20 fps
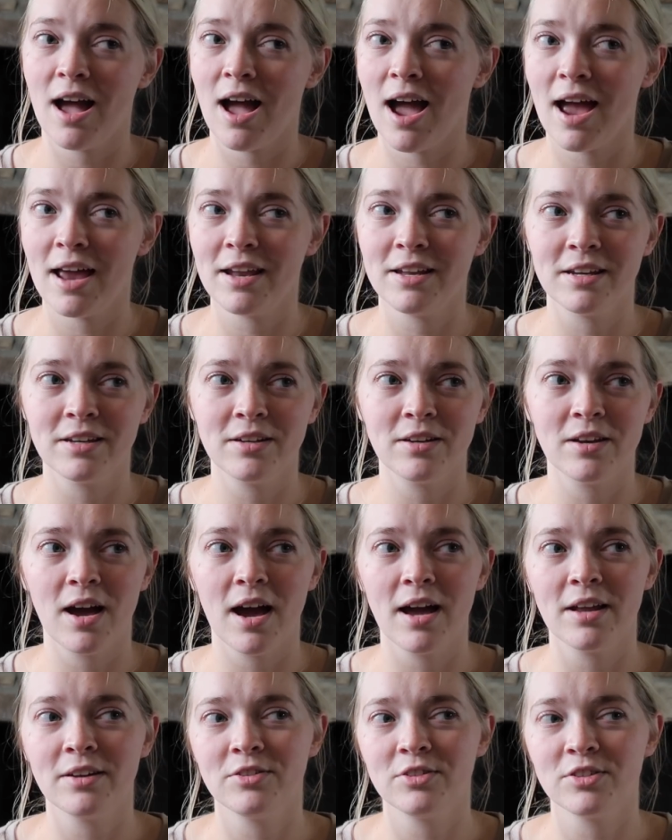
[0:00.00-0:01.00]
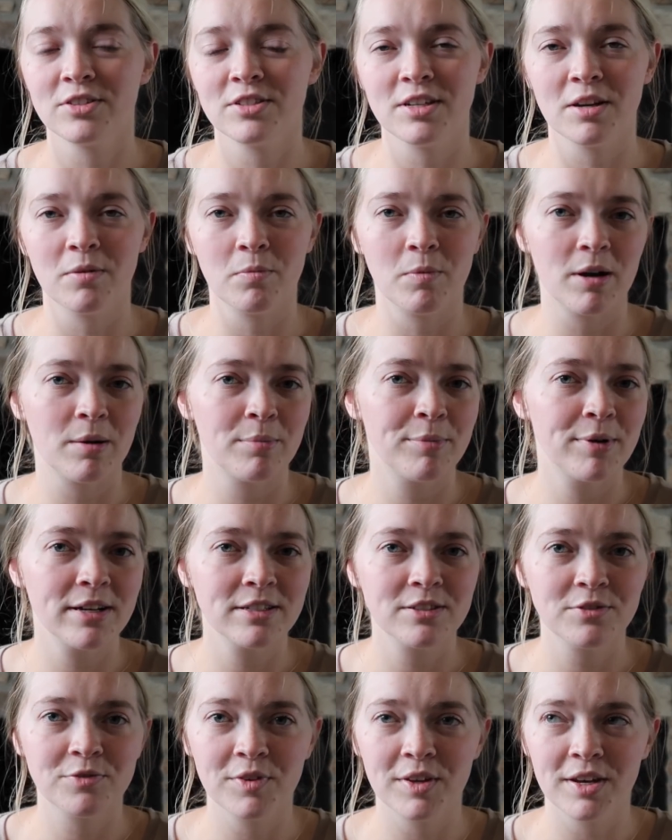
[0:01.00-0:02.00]
I didn't, I just didn't want to
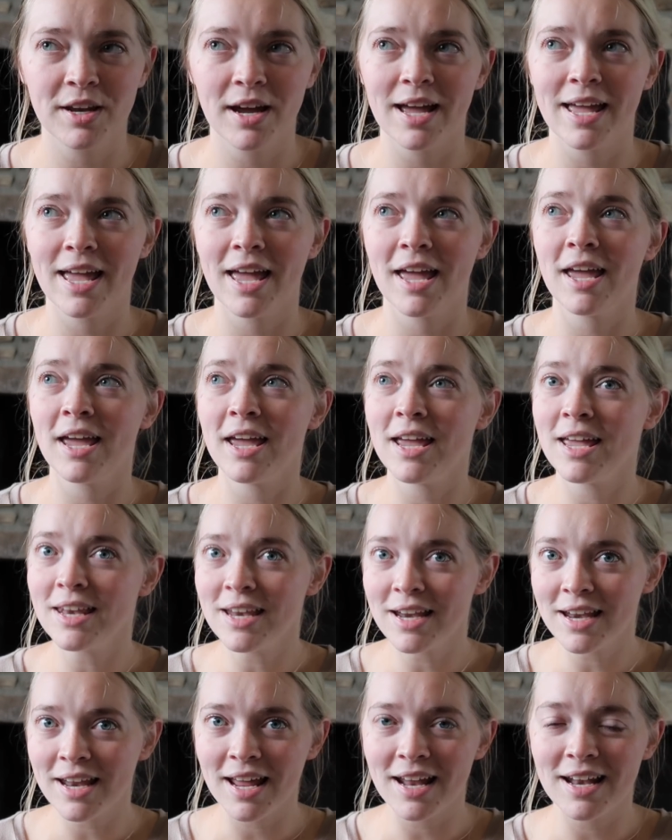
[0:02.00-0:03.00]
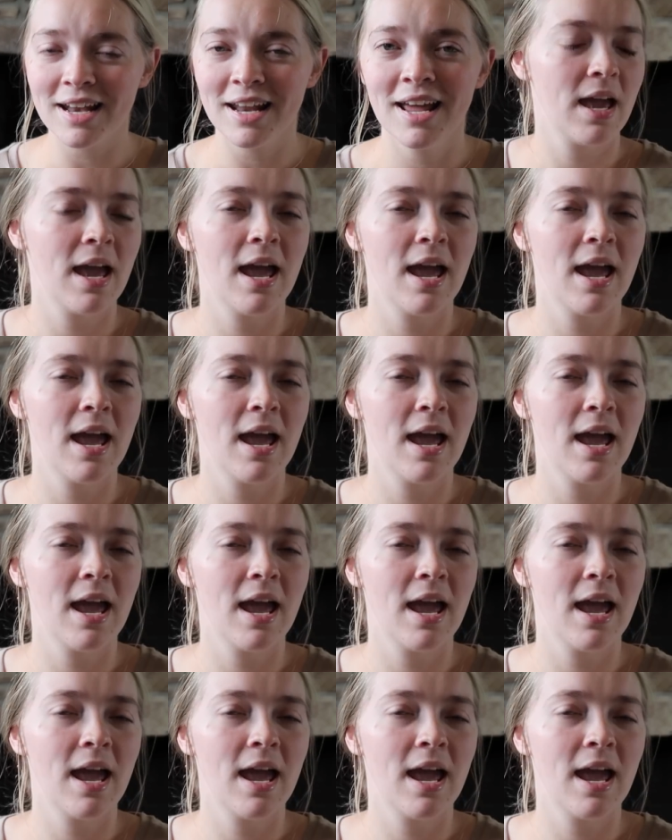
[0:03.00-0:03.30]
breastfeed. I hated it.